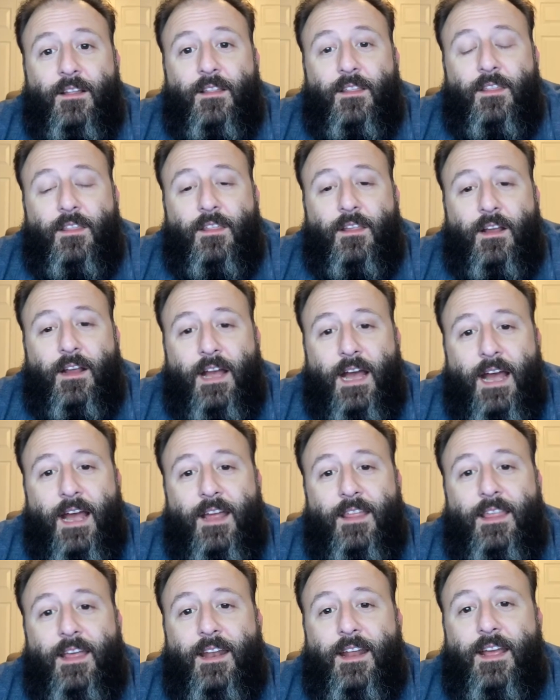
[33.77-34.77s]
the
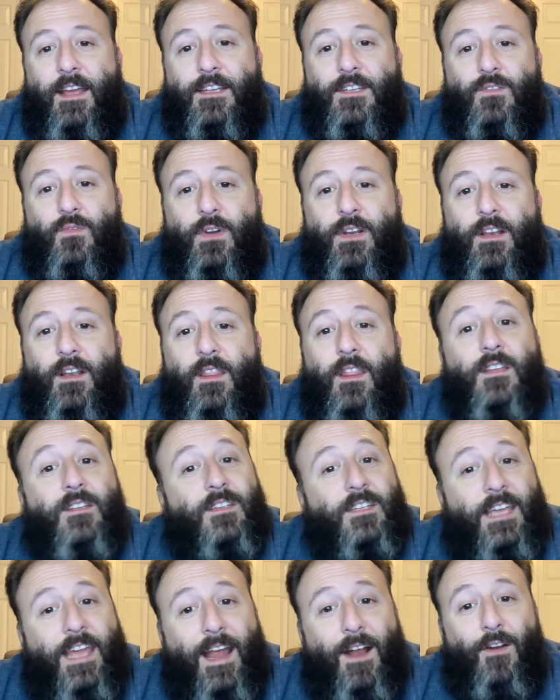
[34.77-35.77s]
guy that has written the
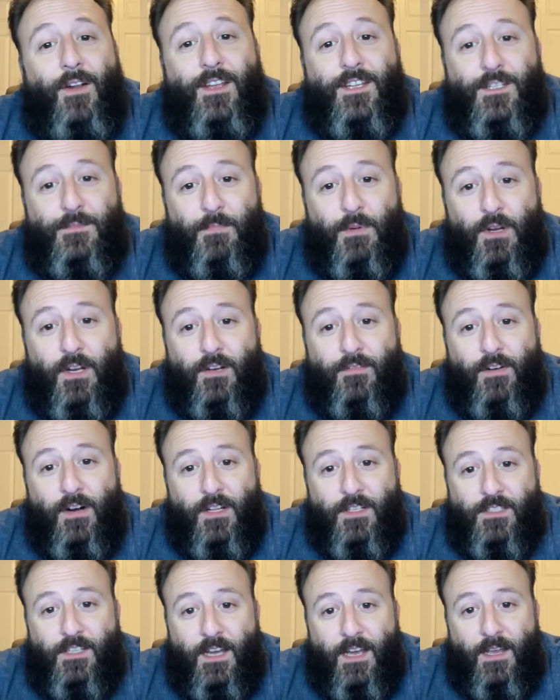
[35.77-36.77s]
scariest book of
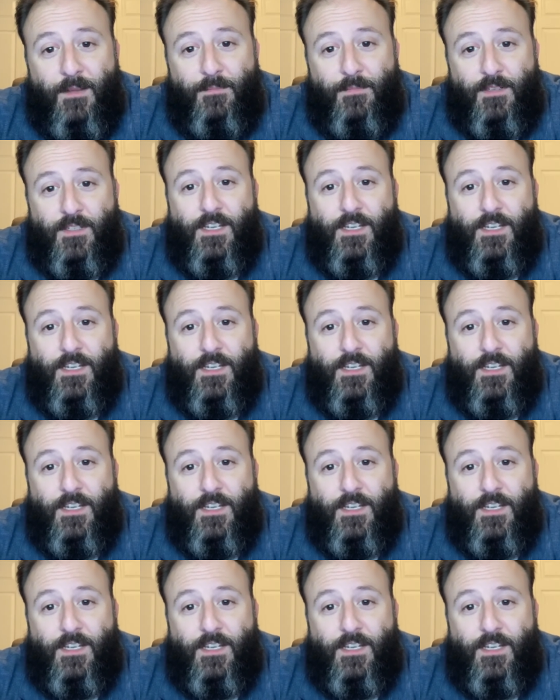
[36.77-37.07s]
all time,